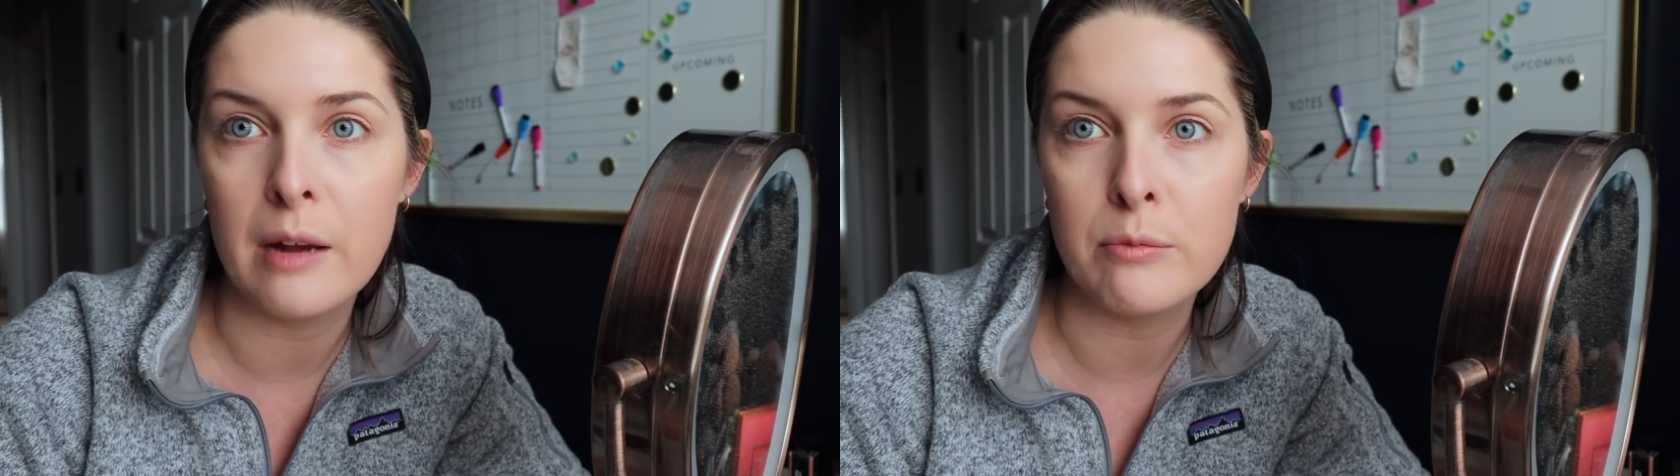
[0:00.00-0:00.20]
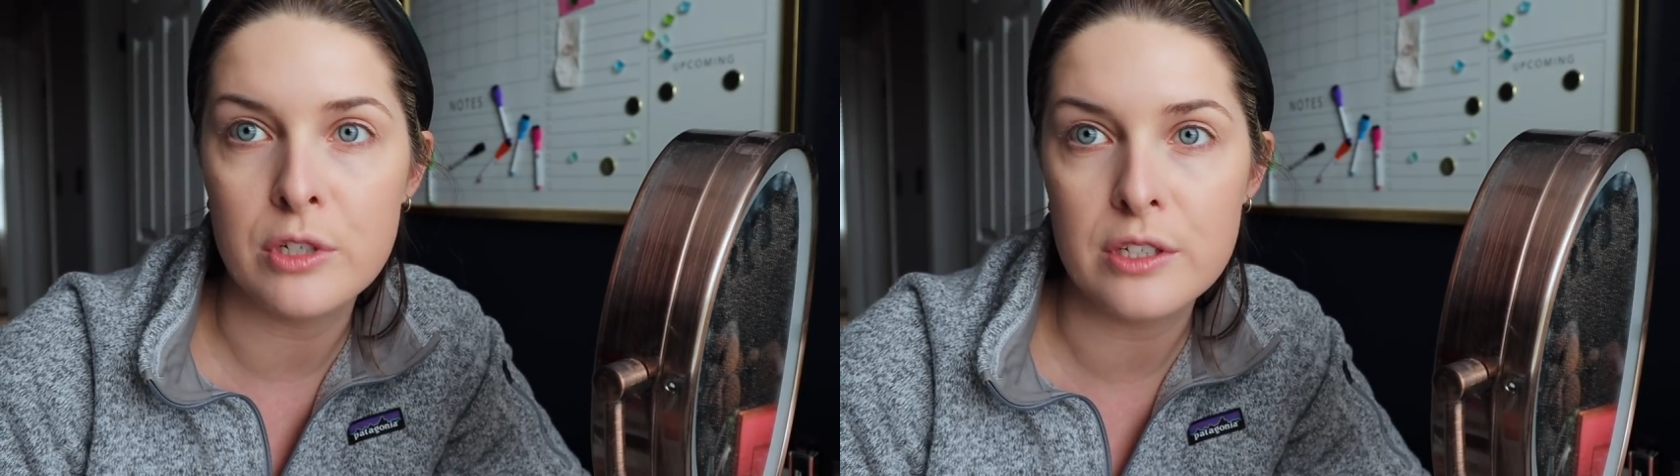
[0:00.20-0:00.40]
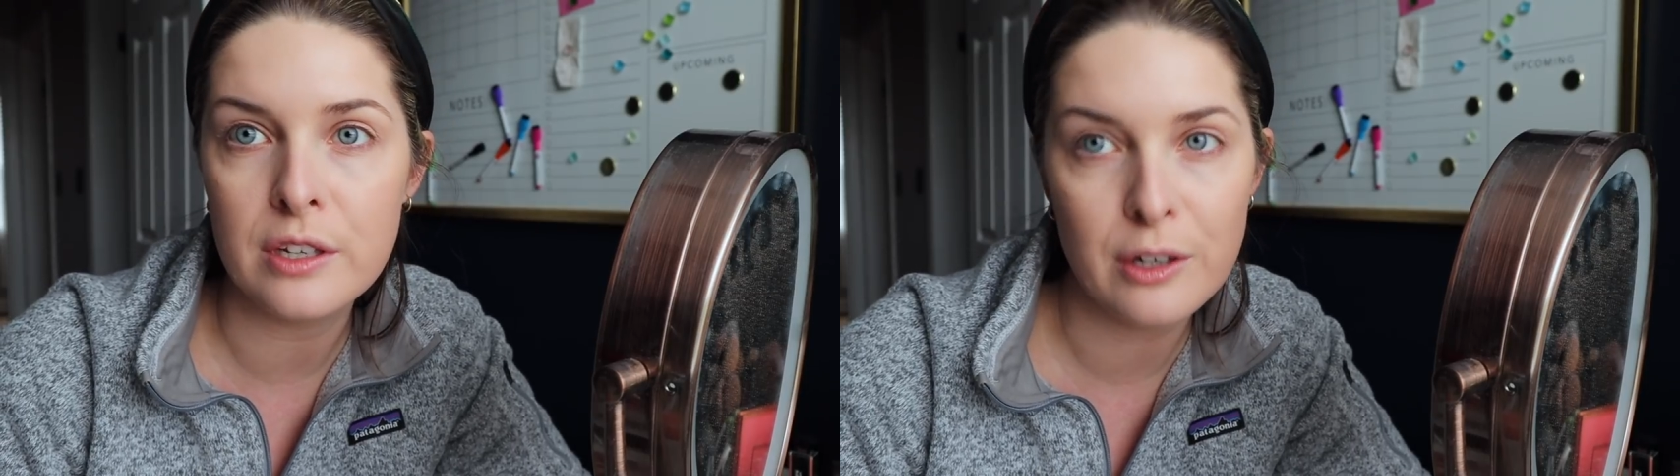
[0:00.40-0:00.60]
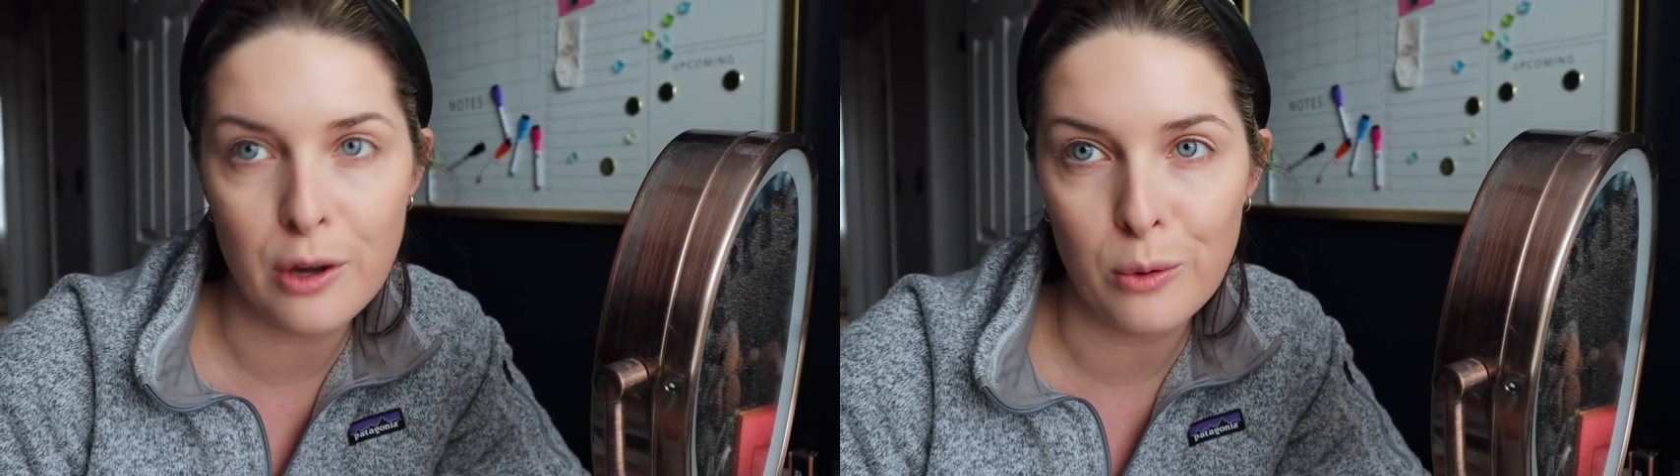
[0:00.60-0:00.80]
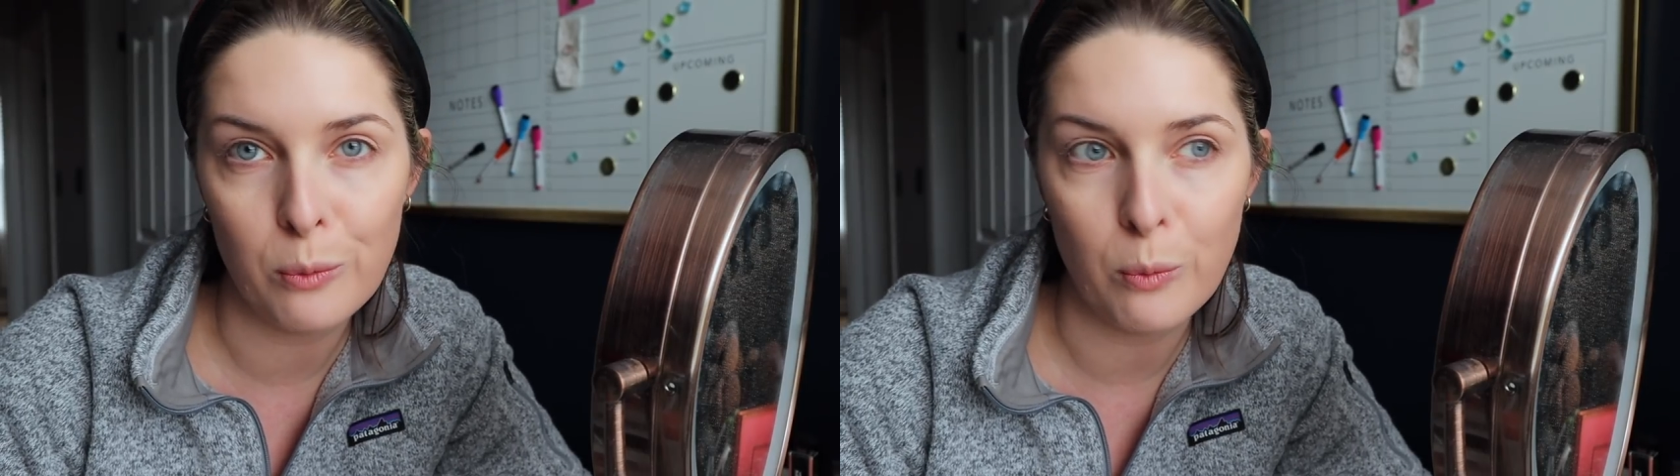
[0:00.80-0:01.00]
I'm just gonna
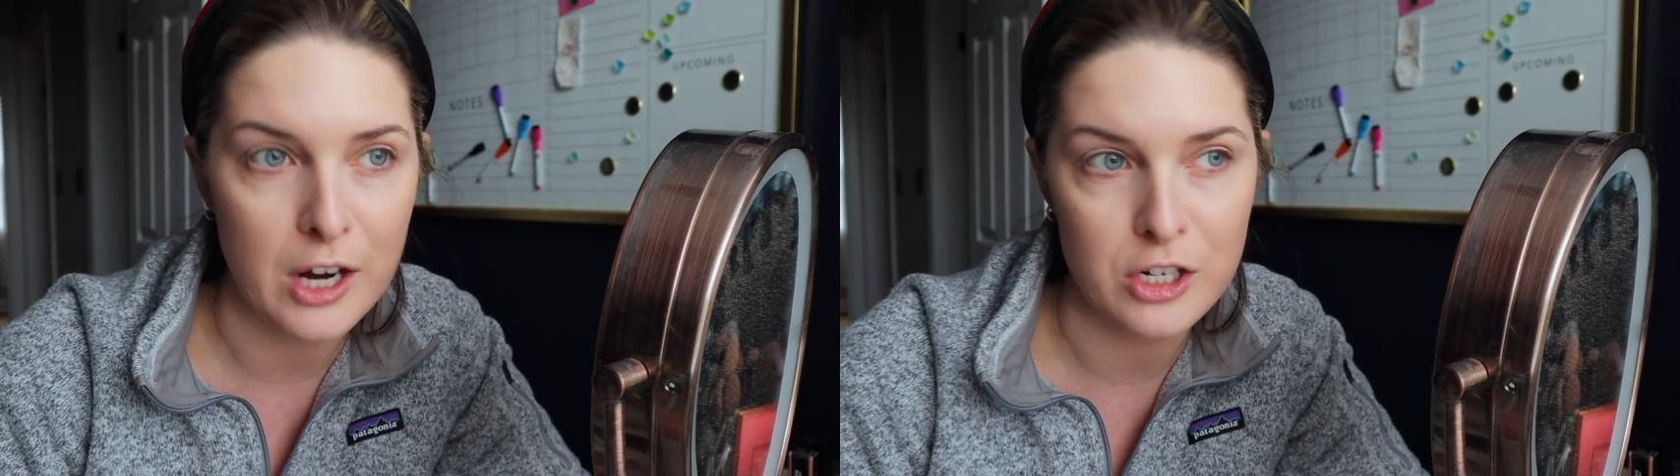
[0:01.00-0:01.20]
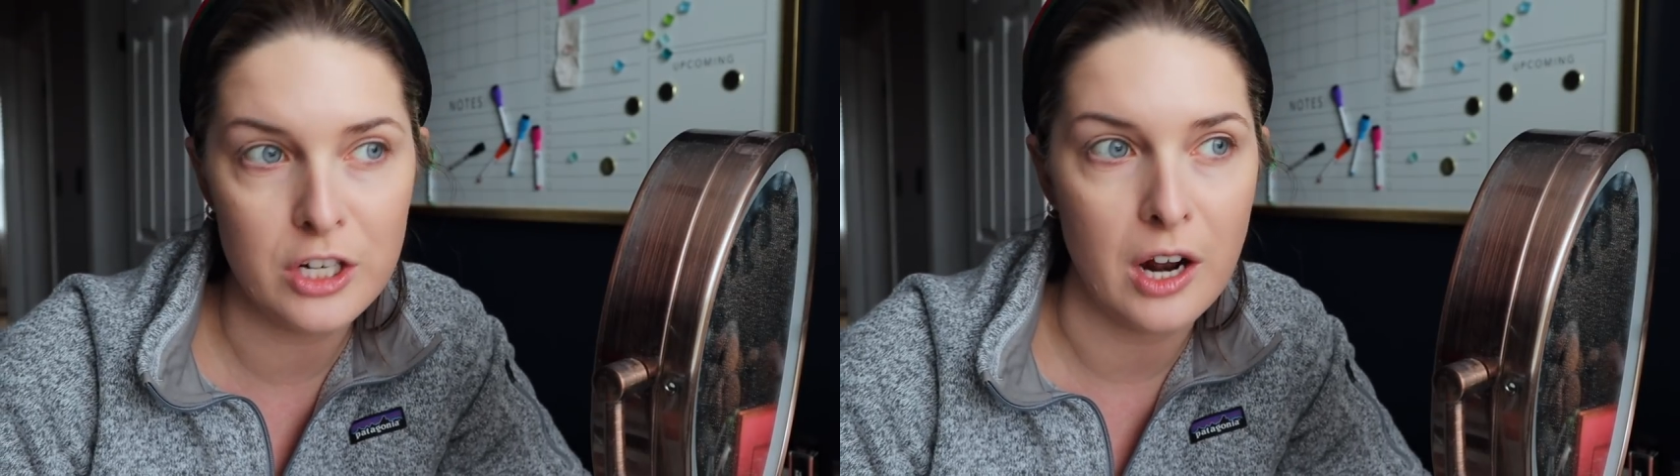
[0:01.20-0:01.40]
go wash it